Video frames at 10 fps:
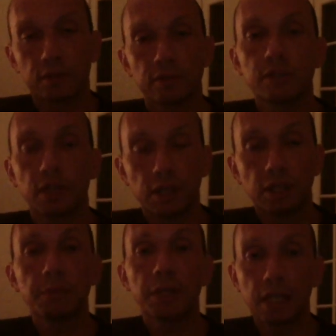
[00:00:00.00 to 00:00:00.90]
To
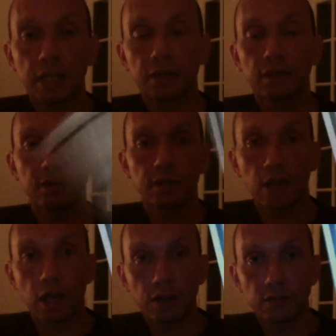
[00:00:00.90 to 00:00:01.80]
eliminate the
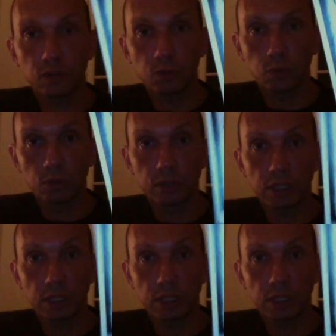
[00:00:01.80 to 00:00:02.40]
Nine of Swords, to